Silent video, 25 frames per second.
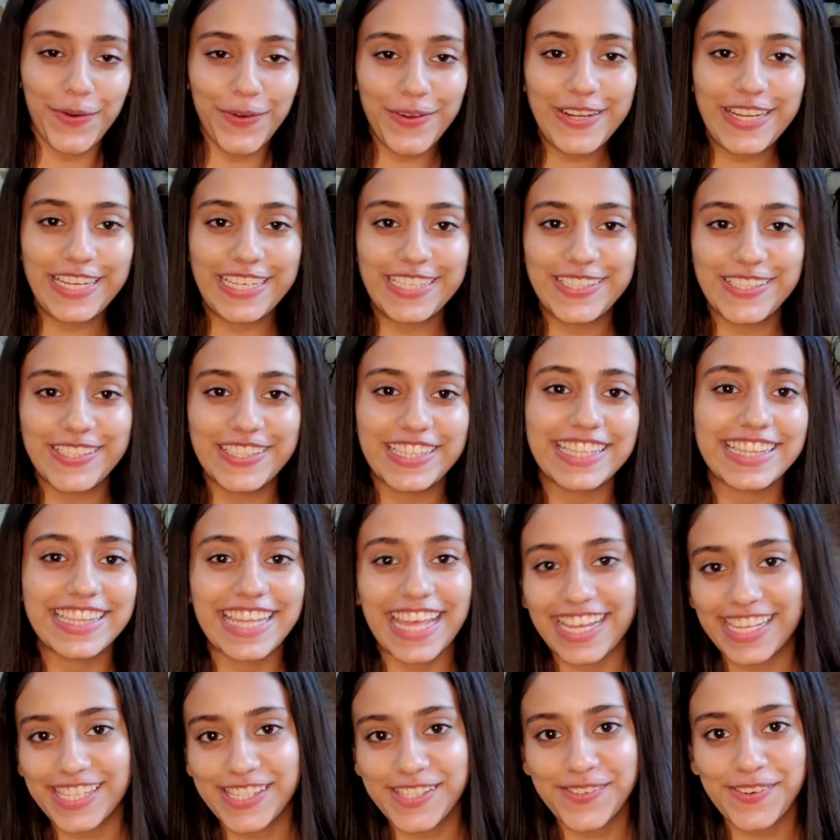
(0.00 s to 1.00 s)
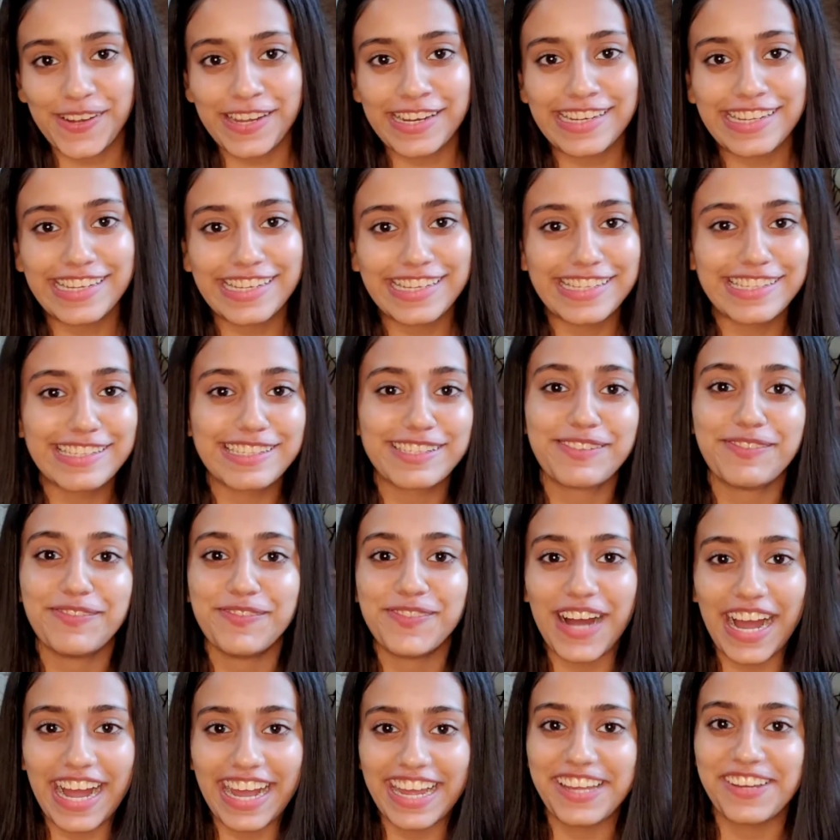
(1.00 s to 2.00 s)
Okay, so the next one is
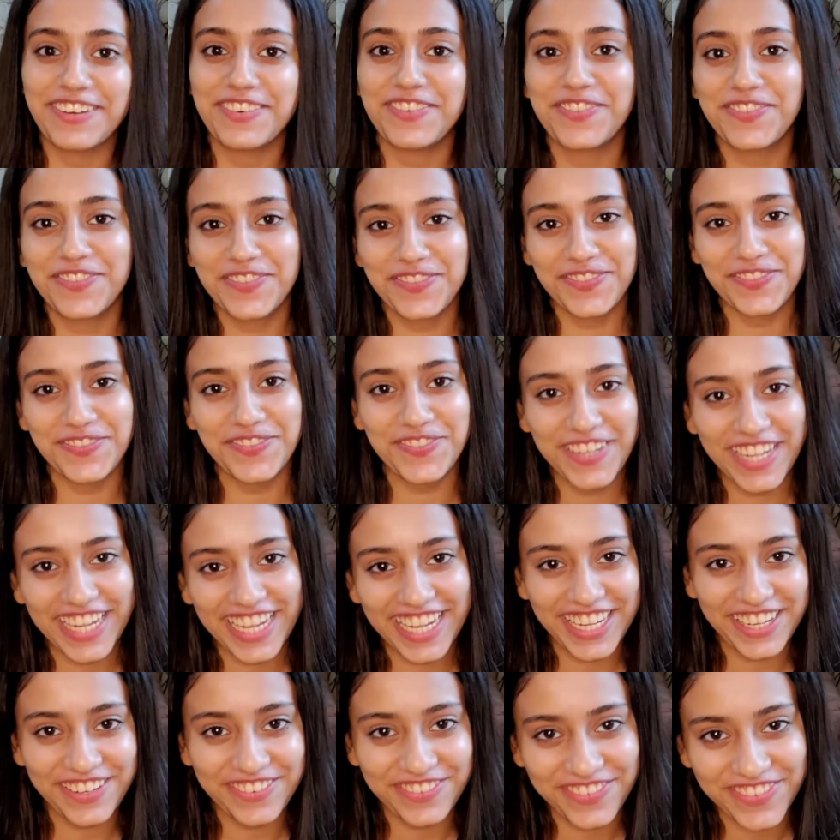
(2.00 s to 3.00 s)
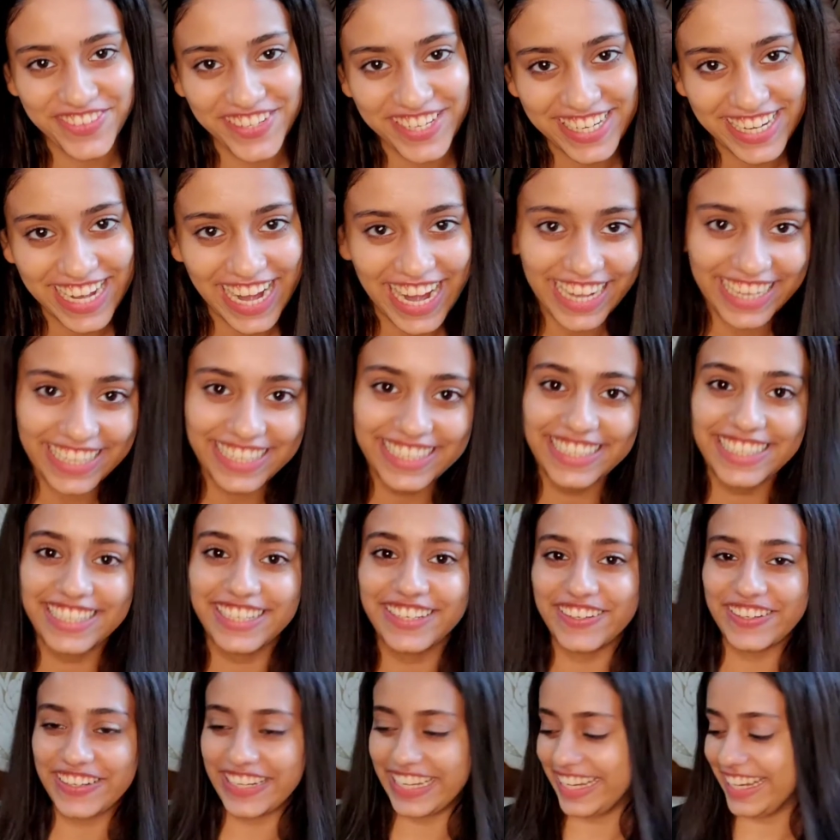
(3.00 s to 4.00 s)
my favorite,
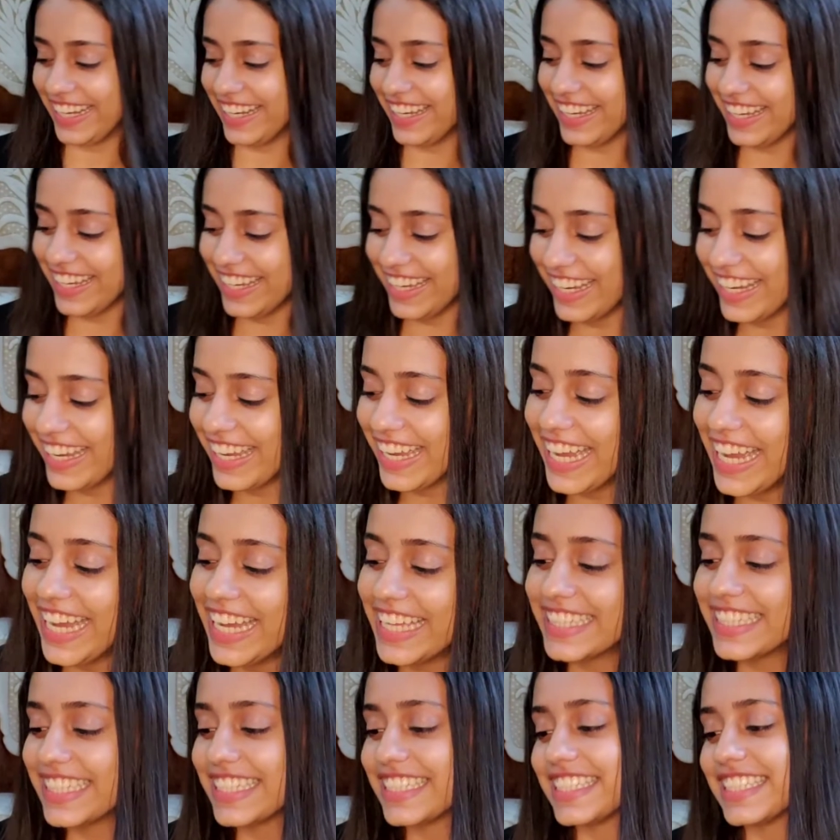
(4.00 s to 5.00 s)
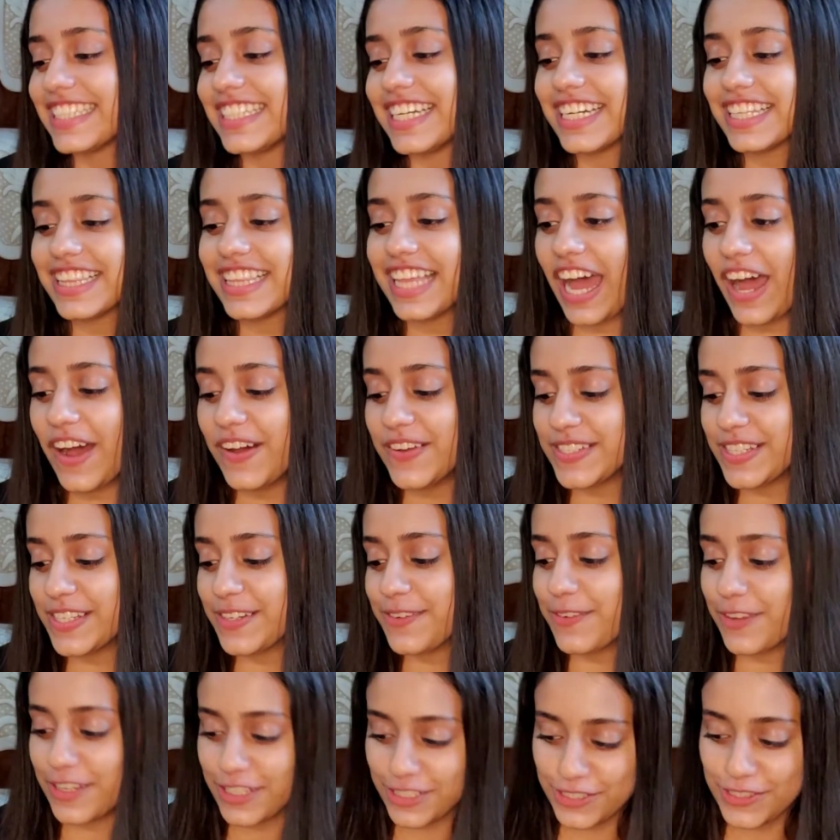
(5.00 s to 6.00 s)
okay? This is a
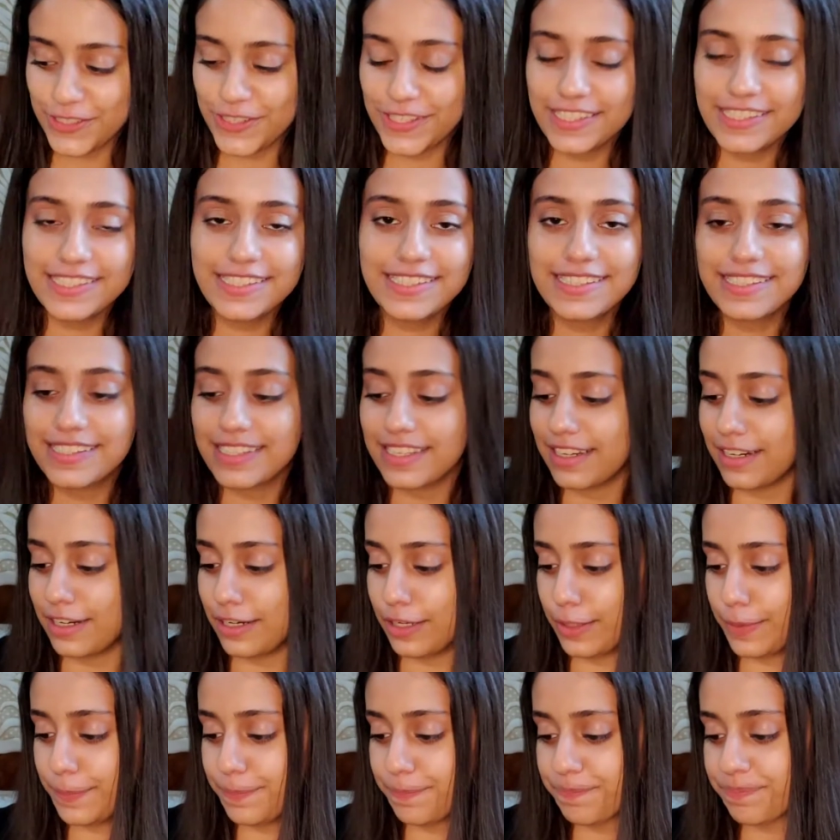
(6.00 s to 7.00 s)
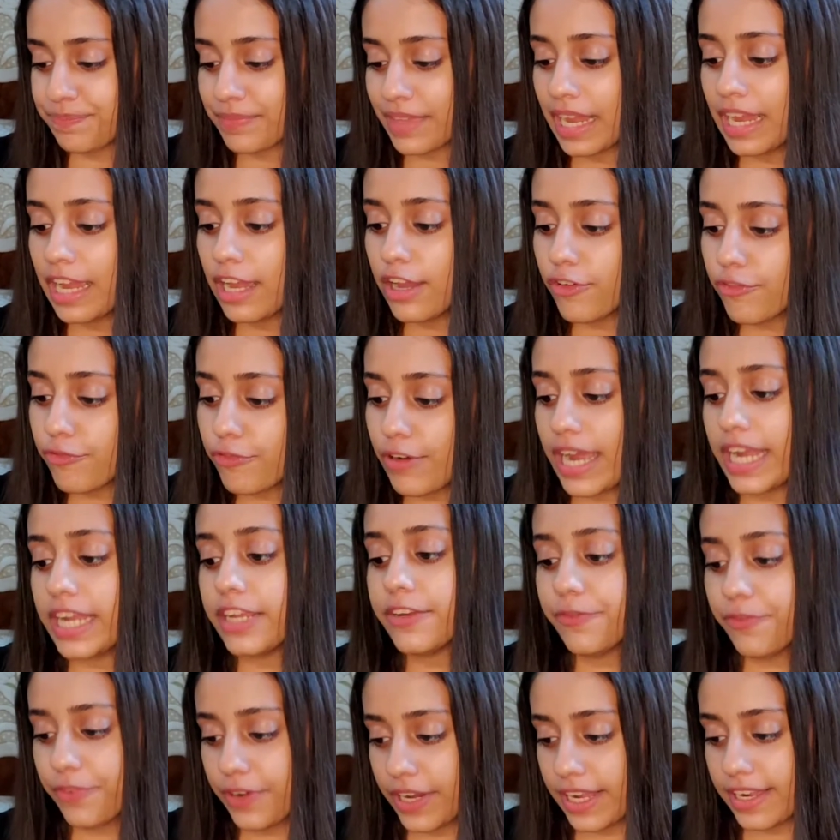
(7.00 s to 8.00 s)
1000 Wishes.
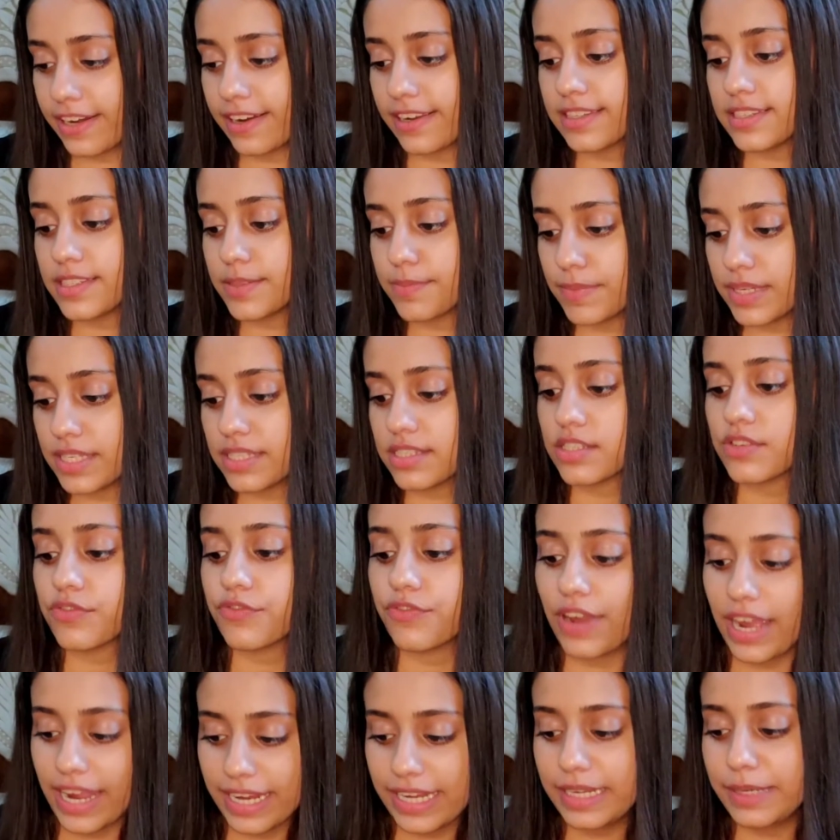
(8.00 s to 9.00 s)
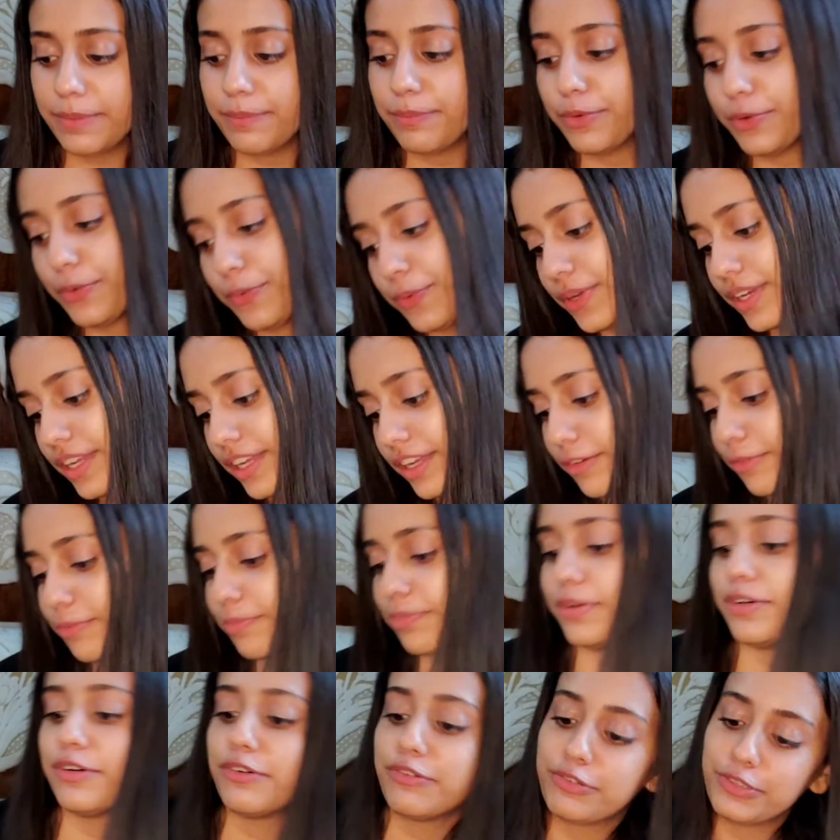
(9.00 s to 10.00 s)
Fine fragrance mist, fine bruni
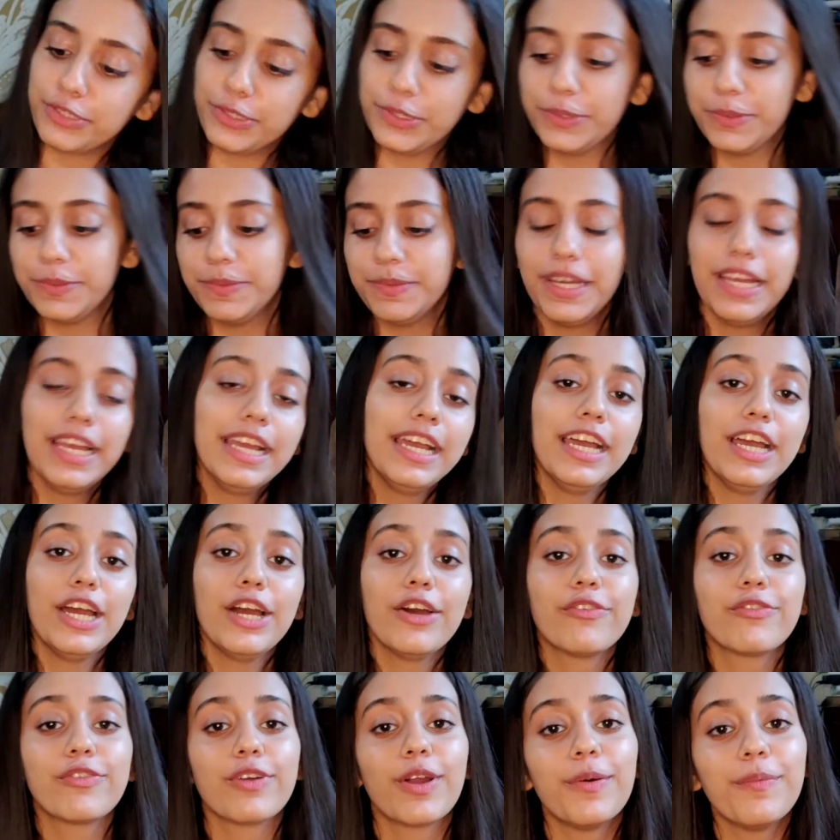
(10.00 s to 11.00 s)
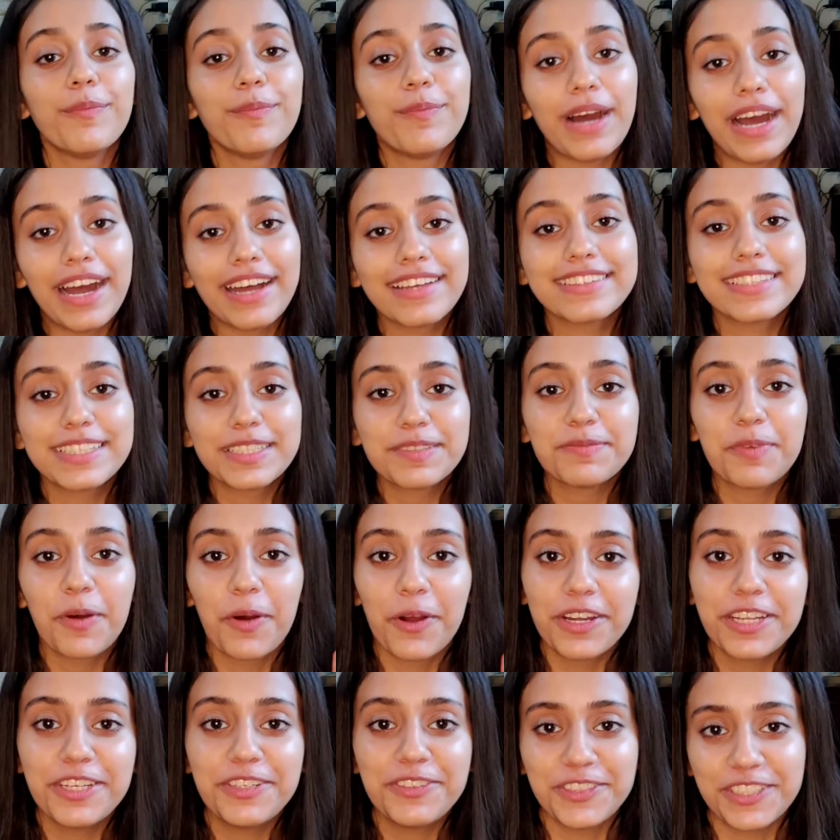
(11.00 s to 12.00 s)
perfume from Bath and
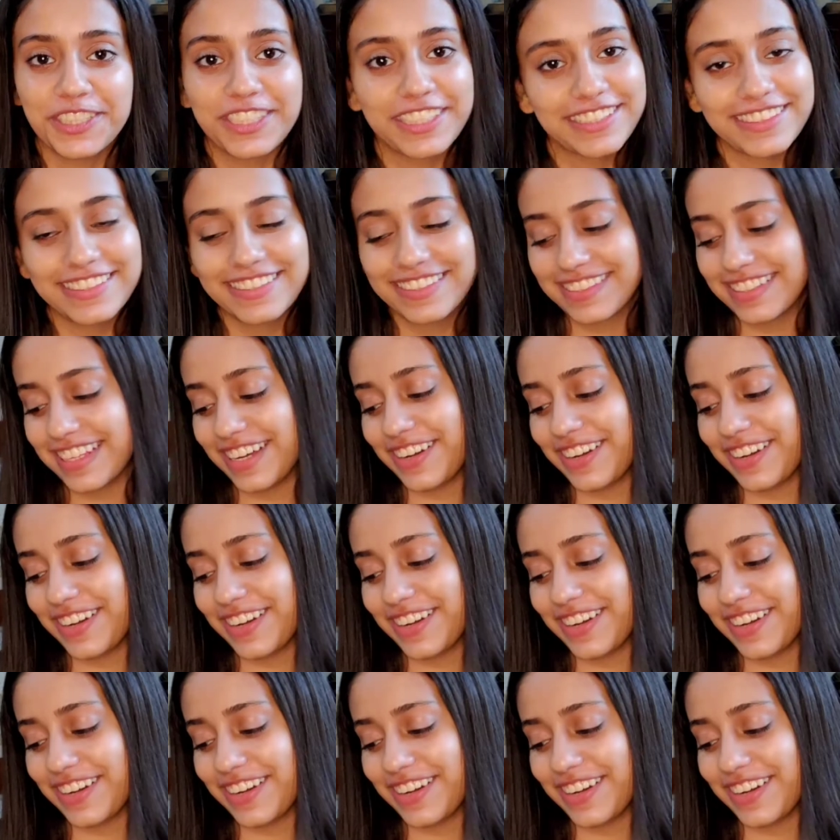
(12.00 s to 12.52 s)
Body Works.